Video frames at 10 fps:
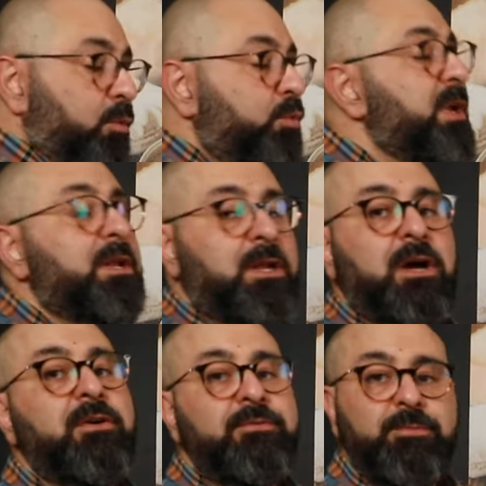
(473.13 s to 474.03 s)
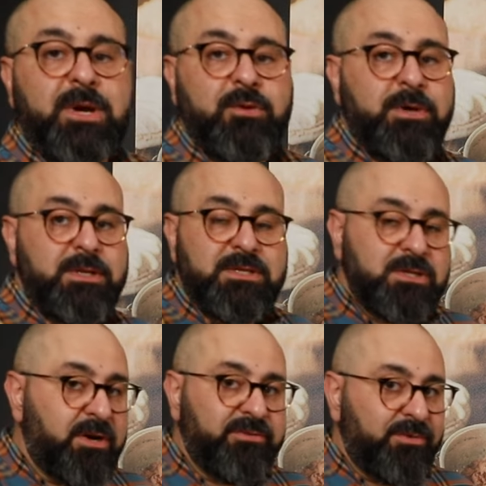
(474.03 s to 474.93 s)
we love, by the way, the
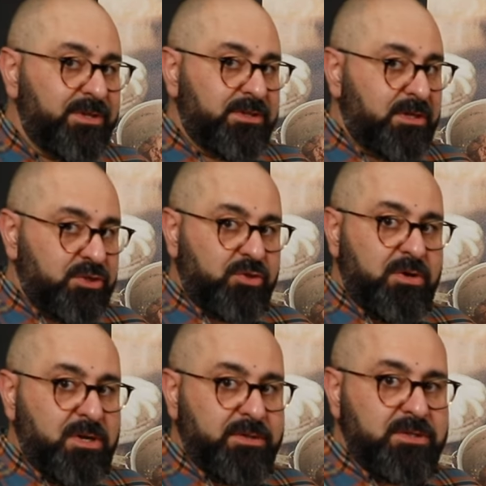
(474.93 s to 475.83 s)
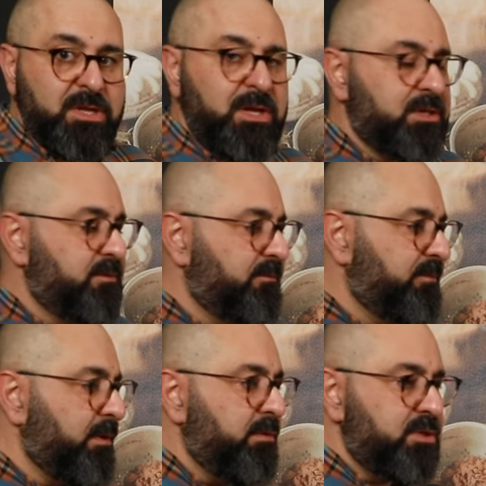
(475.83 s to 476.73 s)
software and the touchscreen on this thing. It's
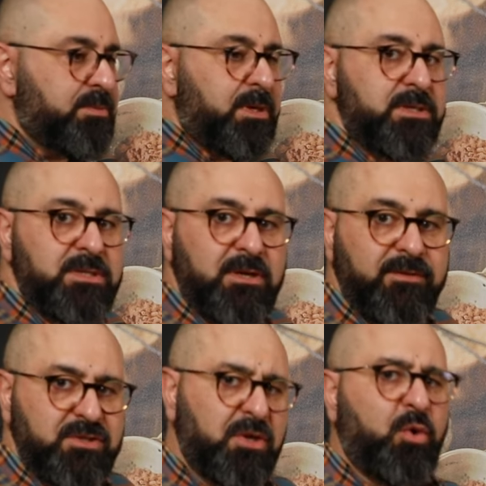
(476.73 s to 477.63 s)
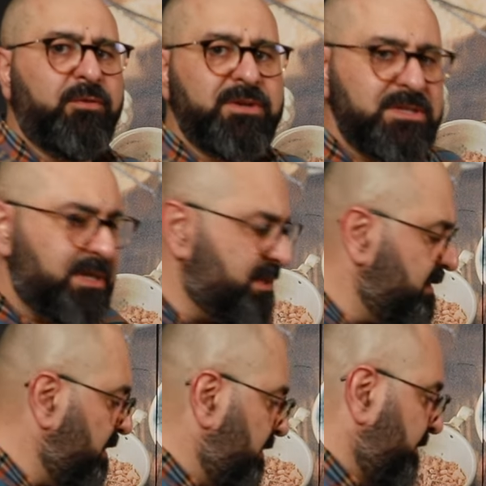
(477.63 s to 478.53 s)
very responsive. It's not
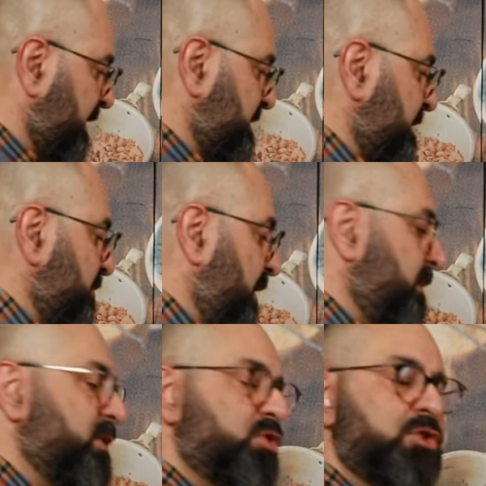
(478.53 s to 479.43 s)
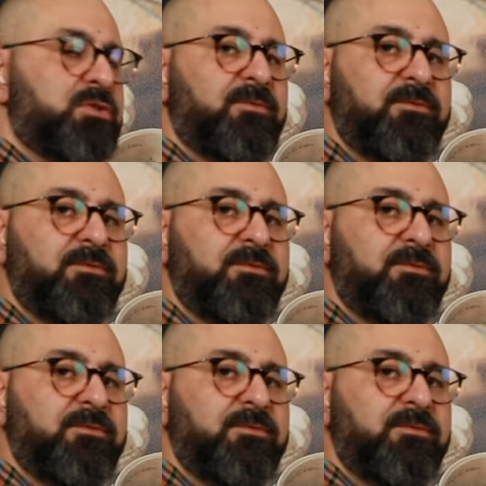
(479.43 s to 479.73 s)
oversensitive. At the same time, it's just